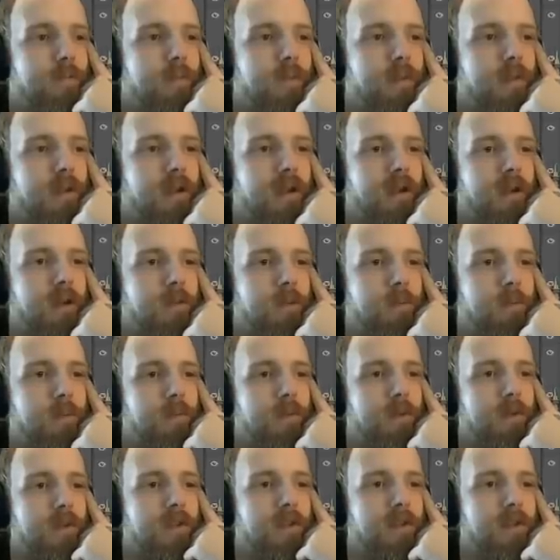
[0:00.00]
Um,
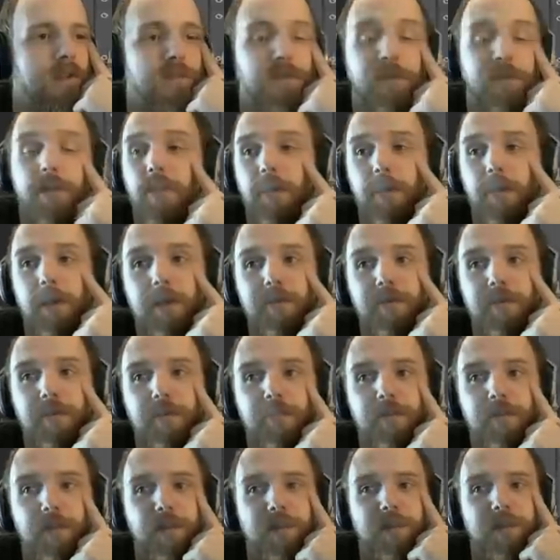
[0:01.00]
in, if you're on, if you're
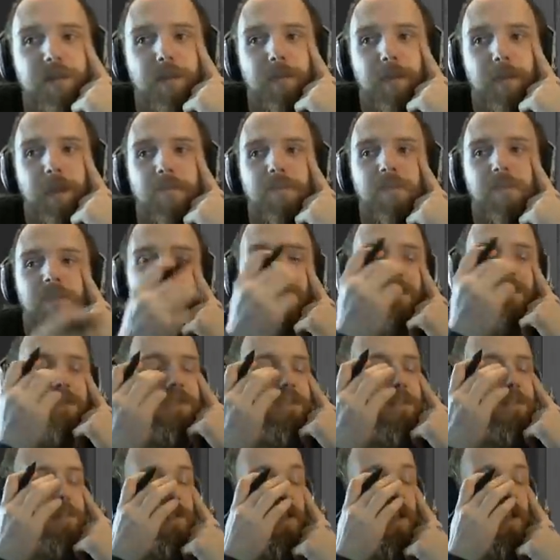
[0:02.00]
referring to the
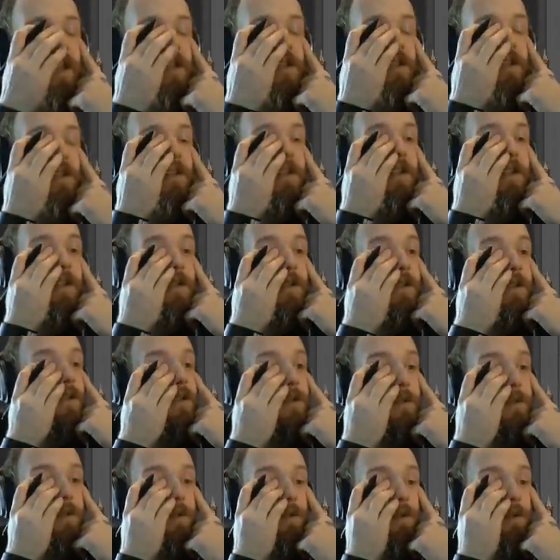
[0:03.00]
mountains, then there,
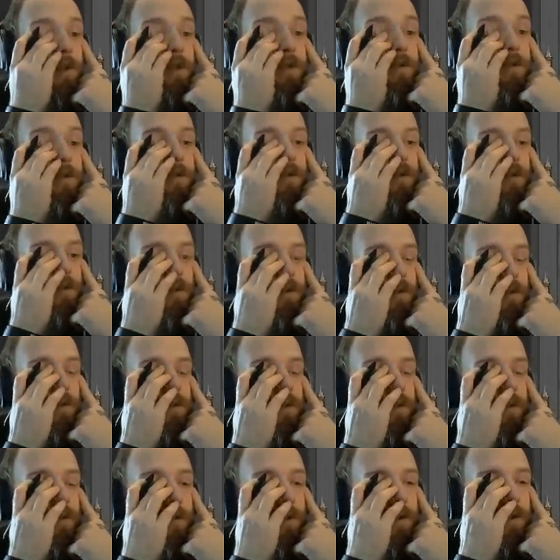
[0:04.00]
there there are loads of
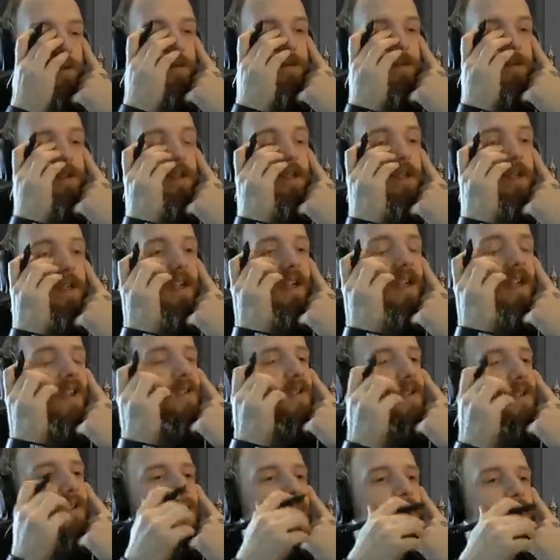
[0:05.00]
tutorials and stuff. It's
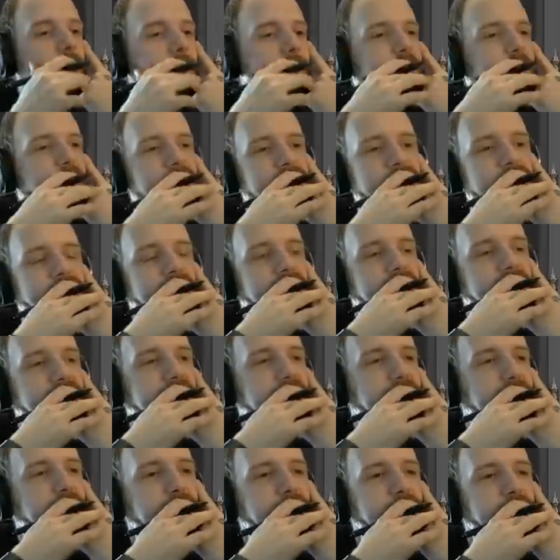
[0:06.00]
just I'm
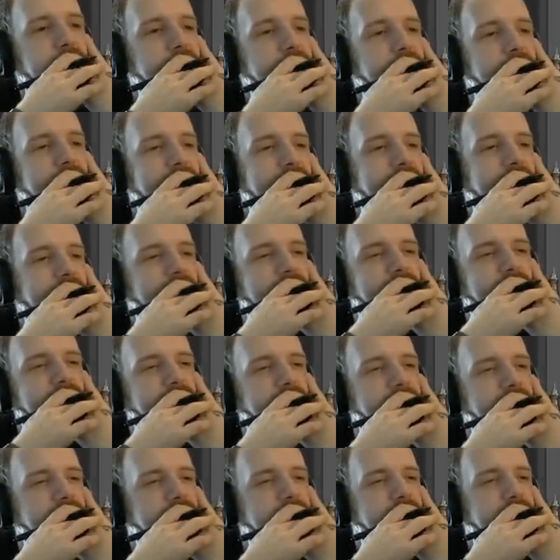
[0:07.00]
just the way that it
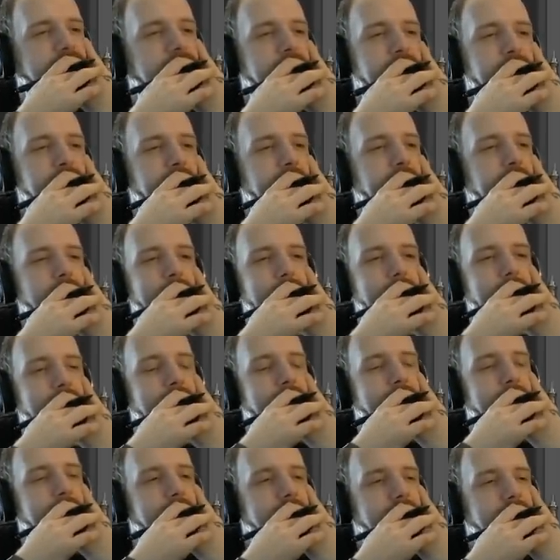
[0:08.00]
looks. I'm not happy
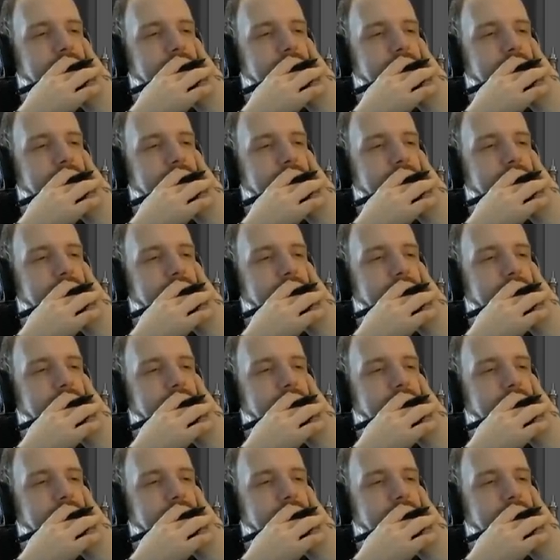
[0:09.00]
with.